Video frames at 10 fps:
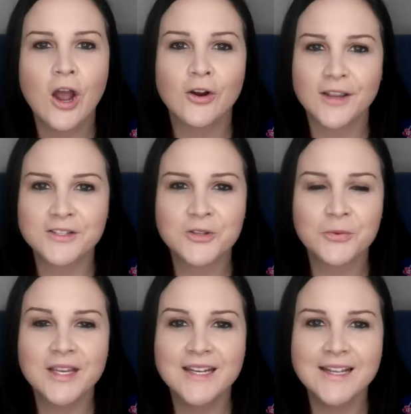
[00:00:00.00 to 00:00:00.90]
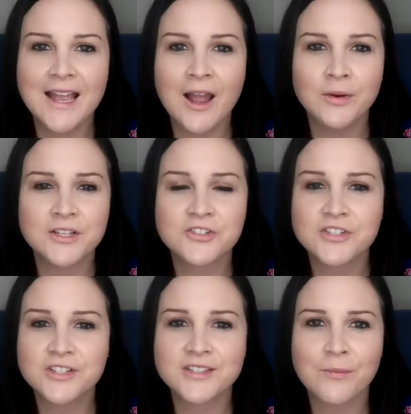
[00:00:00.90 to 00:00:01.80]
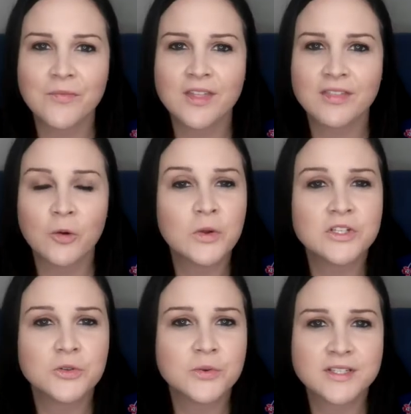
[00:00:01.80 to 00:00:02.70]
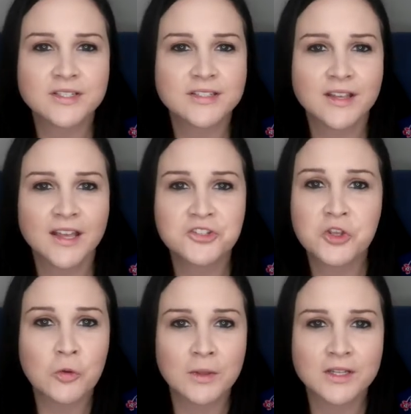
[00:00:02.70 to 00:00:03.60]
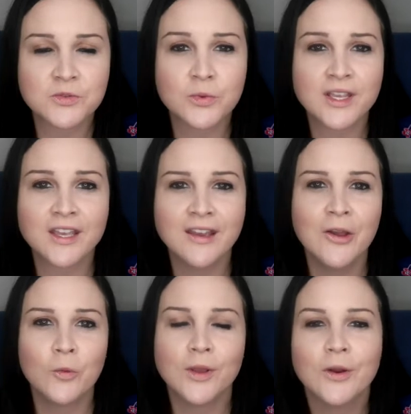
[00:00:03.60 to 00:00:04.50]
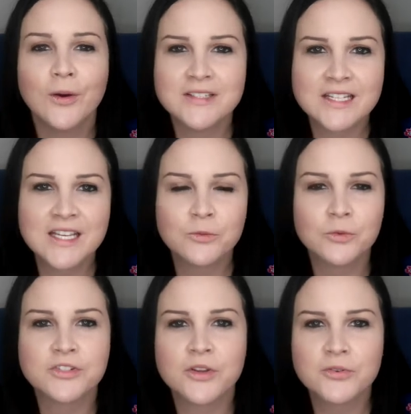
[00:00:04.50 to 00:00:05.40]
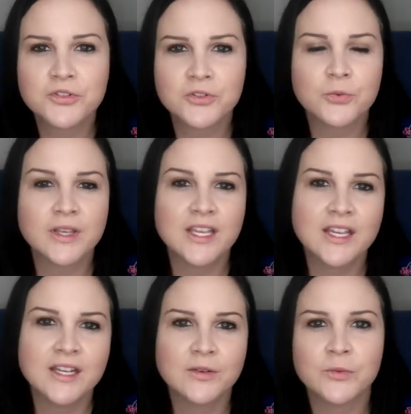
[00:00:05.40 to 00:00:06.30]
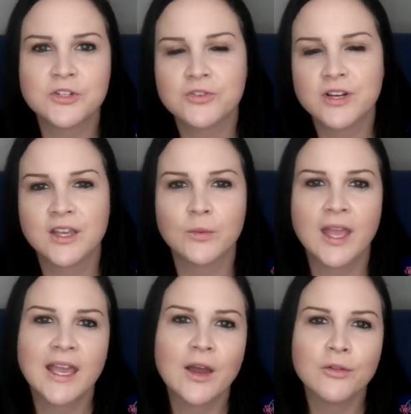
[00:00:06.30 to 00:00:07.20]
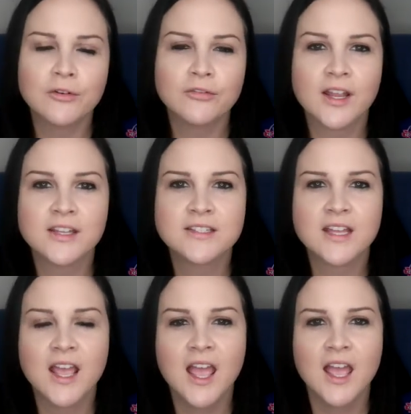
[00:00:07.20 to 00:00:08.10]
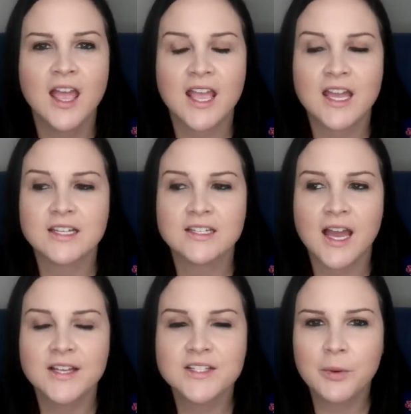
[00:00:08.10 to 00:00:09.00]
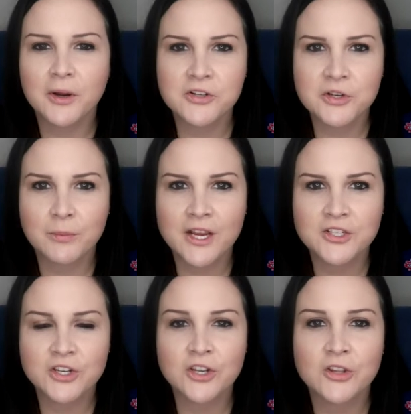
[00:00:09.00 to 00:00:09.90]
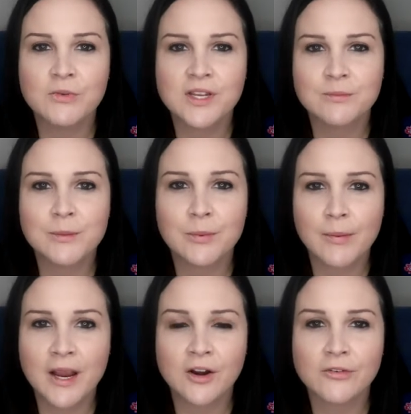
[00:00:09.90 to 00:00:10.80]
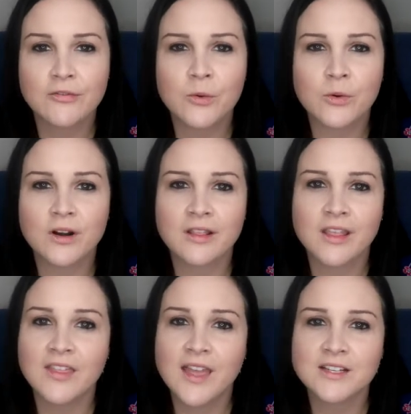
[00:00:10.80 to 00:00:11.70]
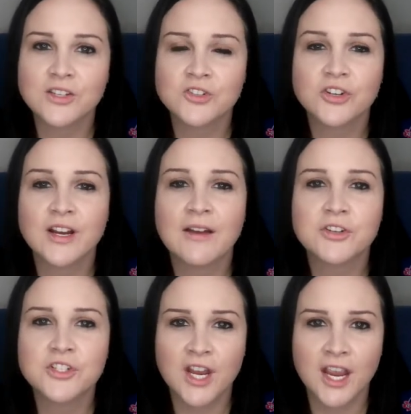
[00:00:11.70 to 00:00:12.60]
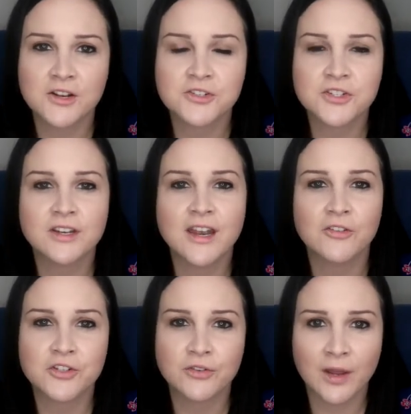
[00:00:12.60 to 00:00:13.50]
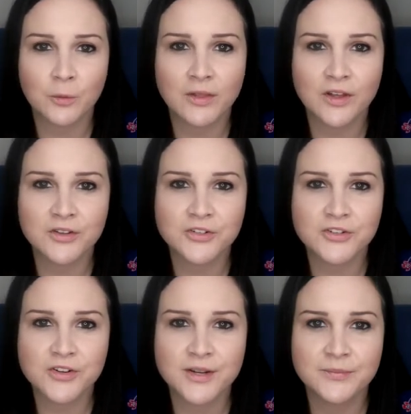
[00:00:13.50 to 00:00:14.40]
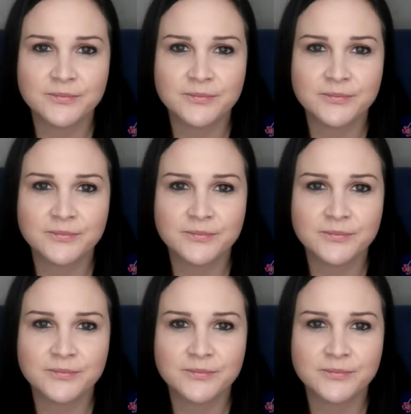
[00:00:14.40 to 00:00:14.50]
All right, so eating out is just something that we do as humans. We go out to eat, we're social, we eat and we drink and we hang out with our friends. And as a bariatric patient, you need to be prepared for the things that you're gonna have to change now that you've had weight loss surgery.